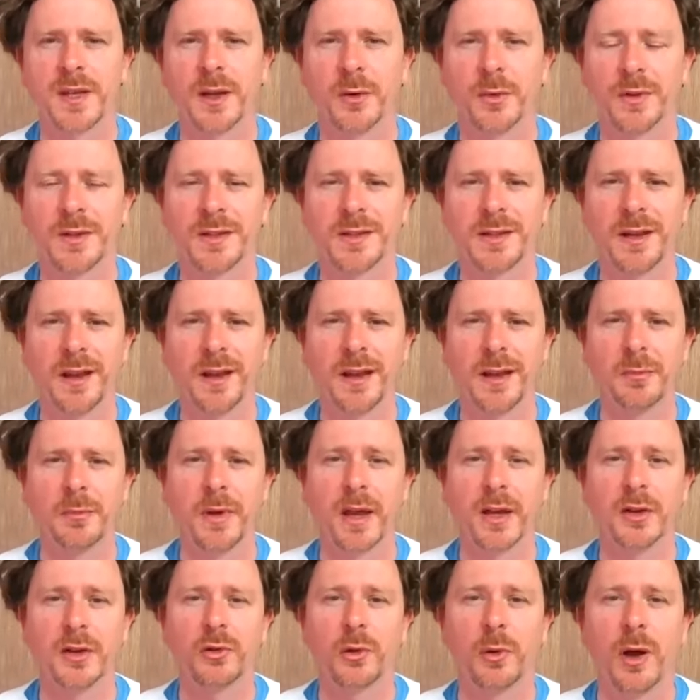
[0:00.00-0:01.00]
they would say it
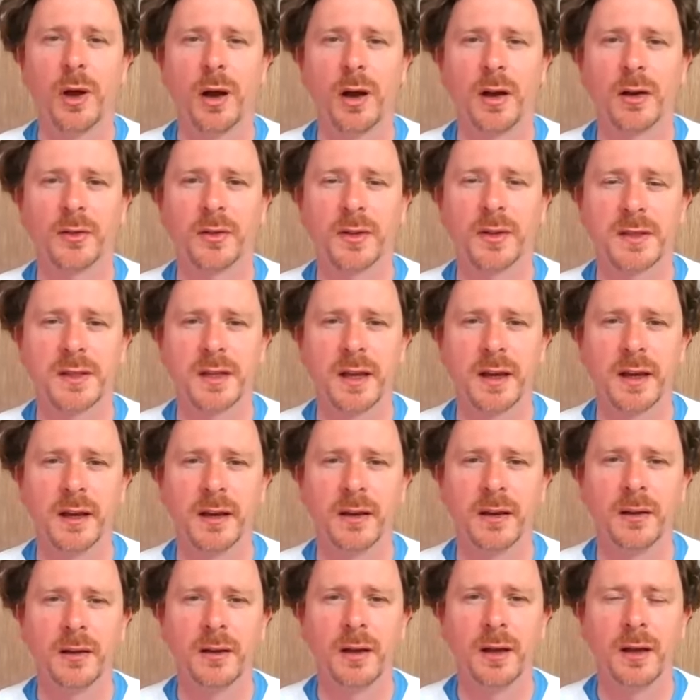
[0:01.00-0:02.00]
makes your heart
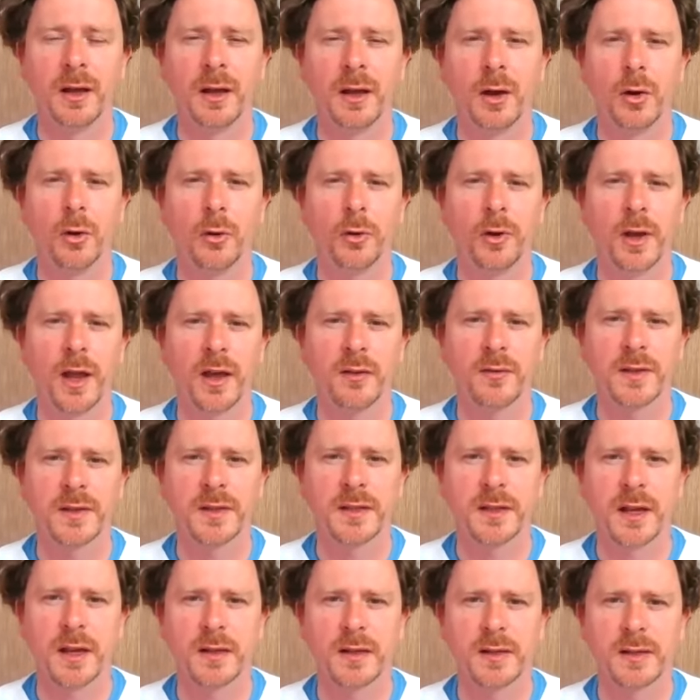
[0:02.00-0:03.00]
sing, or you have a
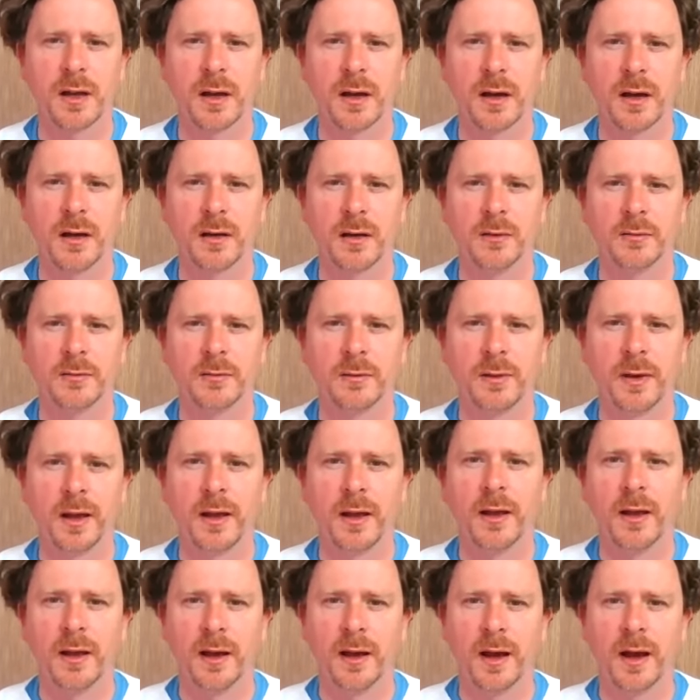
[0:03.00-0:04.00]
sense of,
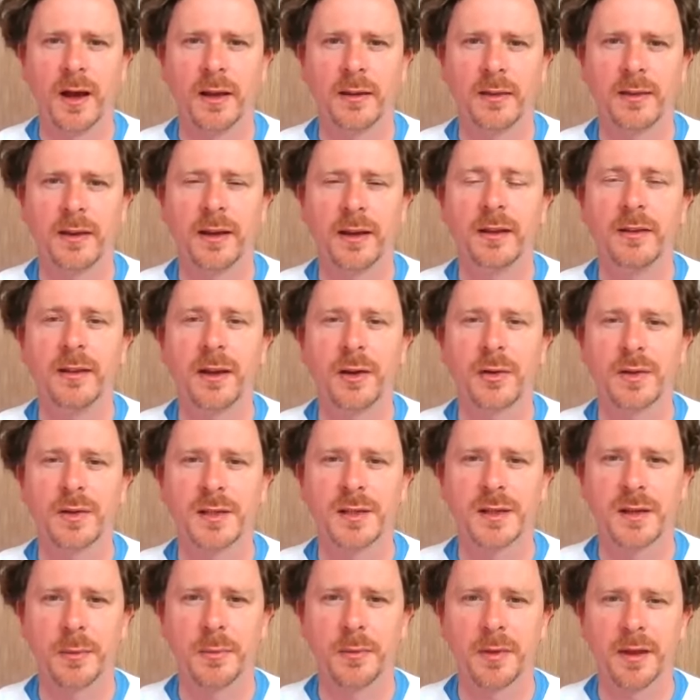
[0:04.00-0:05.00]
I think there is
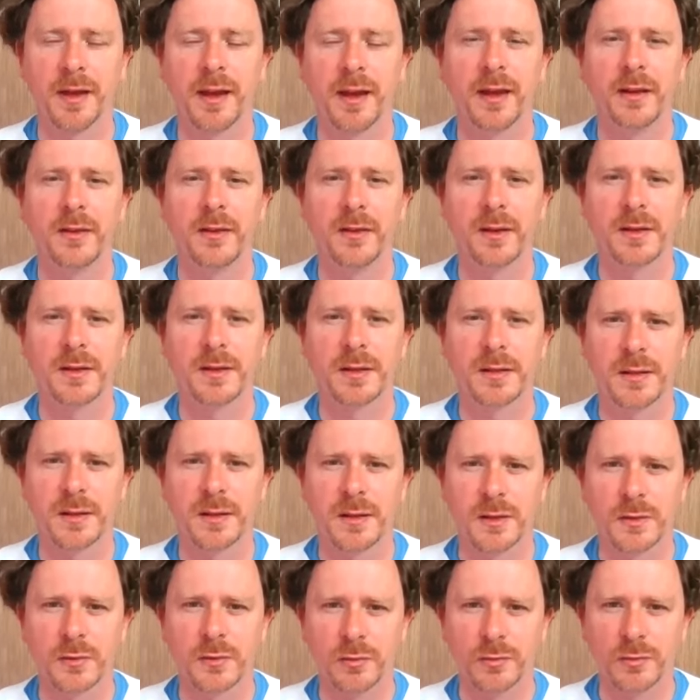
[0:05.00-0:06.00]
something in this,
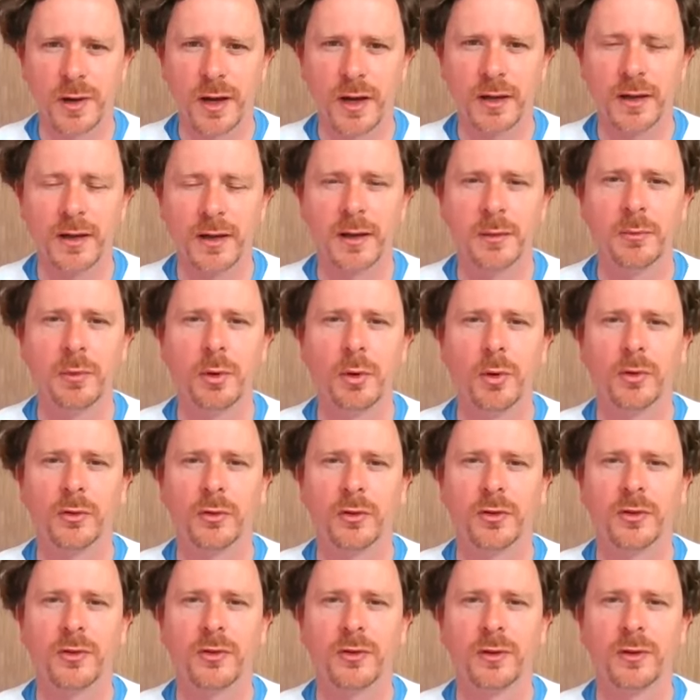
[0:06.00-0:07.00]
this is really
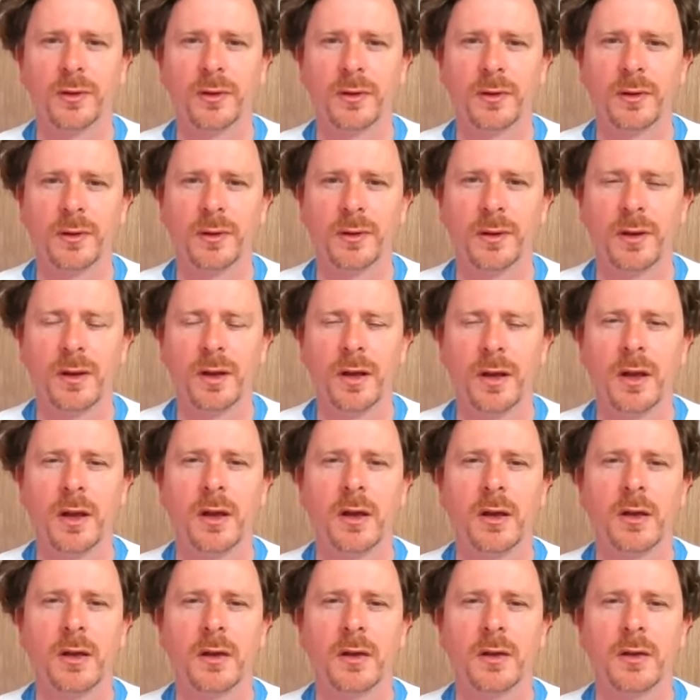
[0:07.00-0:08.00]
important.
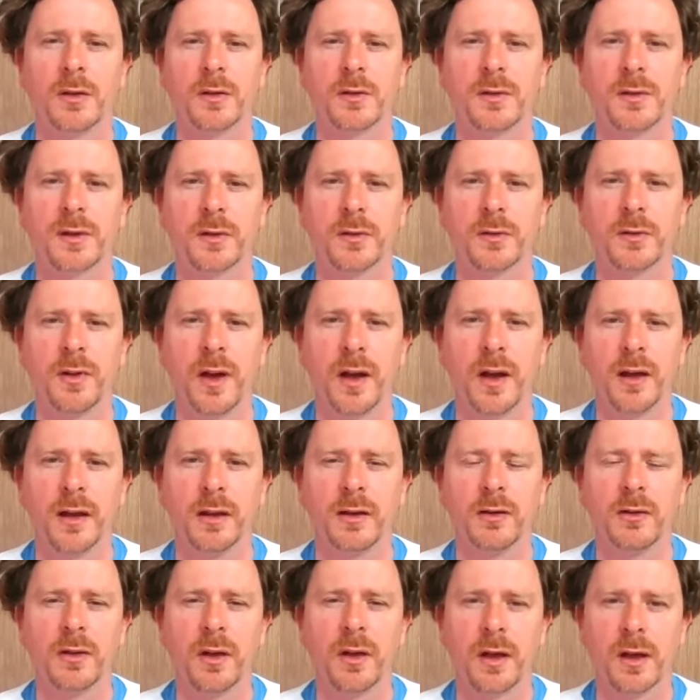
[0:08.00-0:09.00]
So
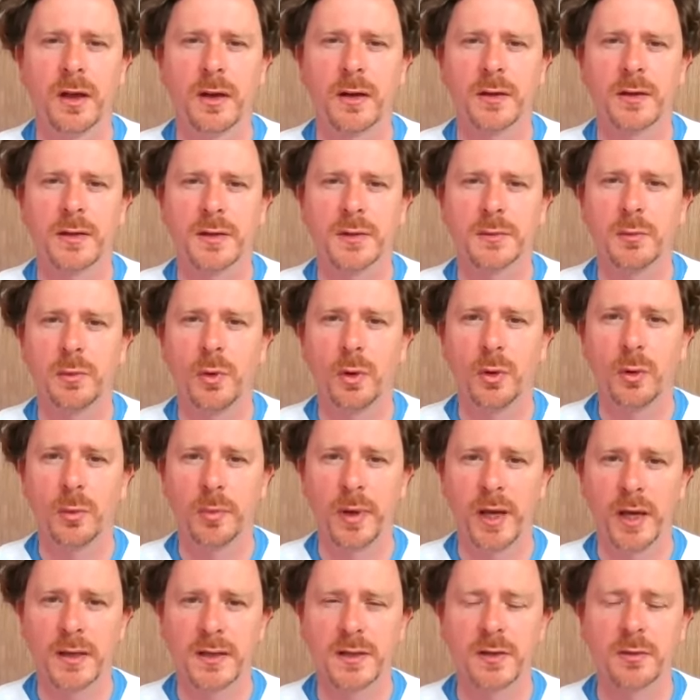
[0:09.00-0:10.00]
find a small
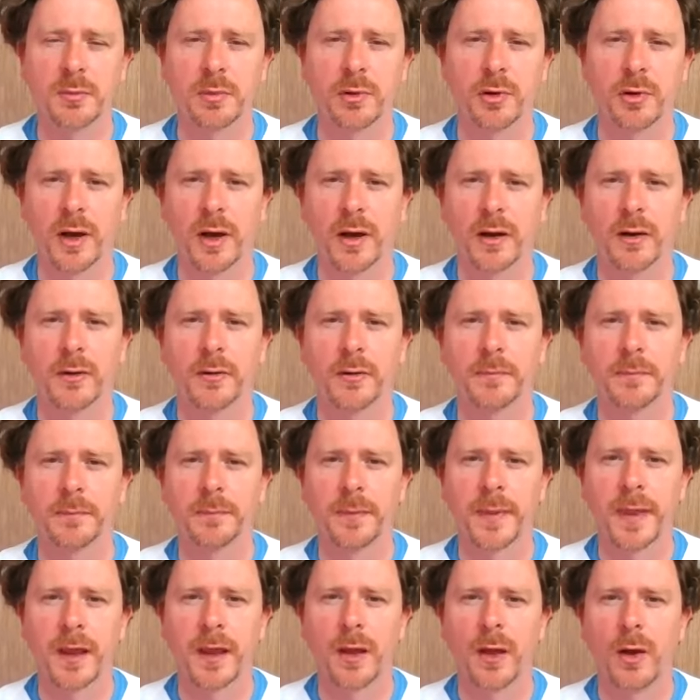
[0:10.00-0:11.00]
piece of prayer
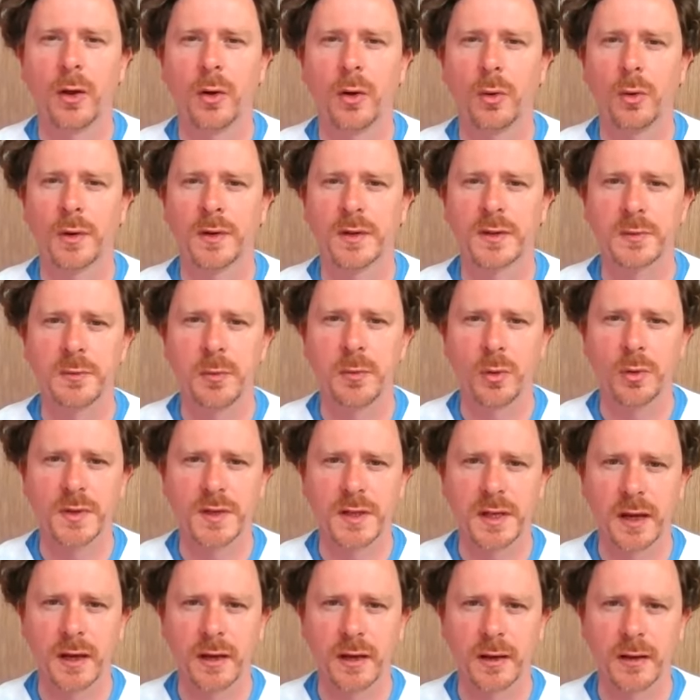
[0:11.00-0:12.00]
or a small
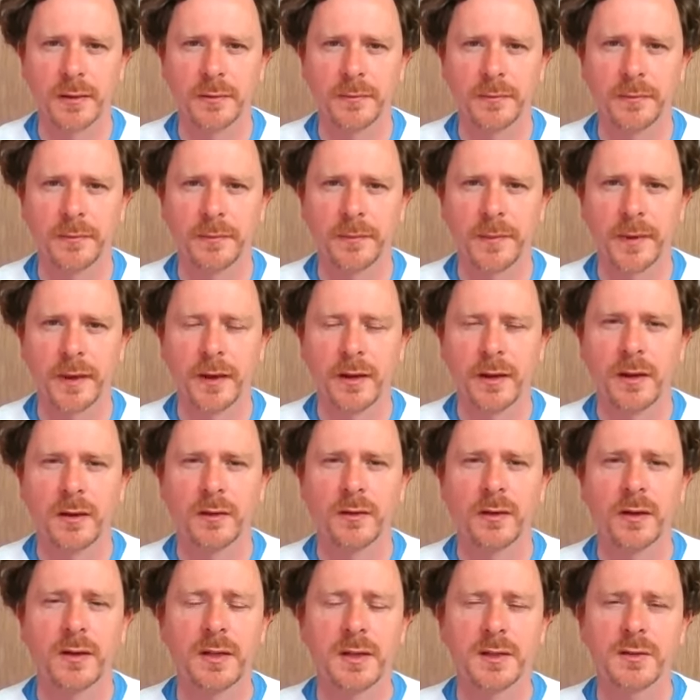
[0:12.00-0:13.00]
saying
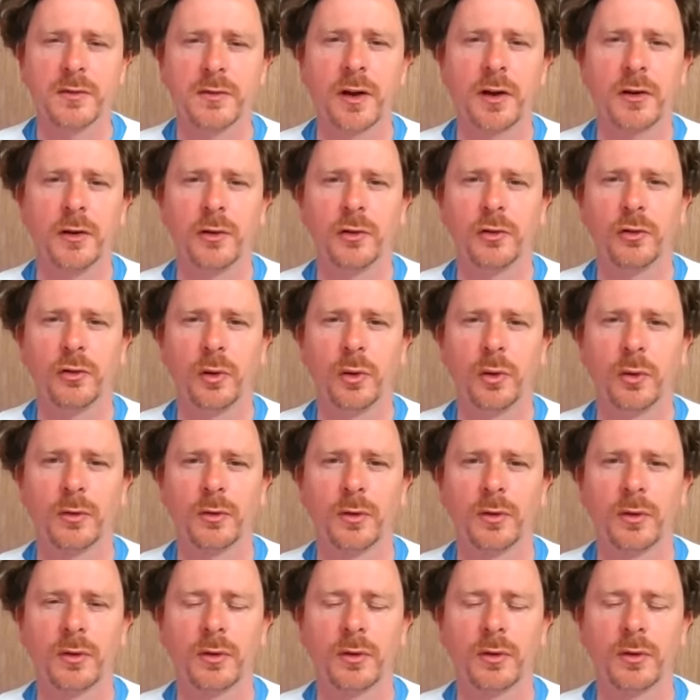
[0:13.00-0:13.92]
that is very short,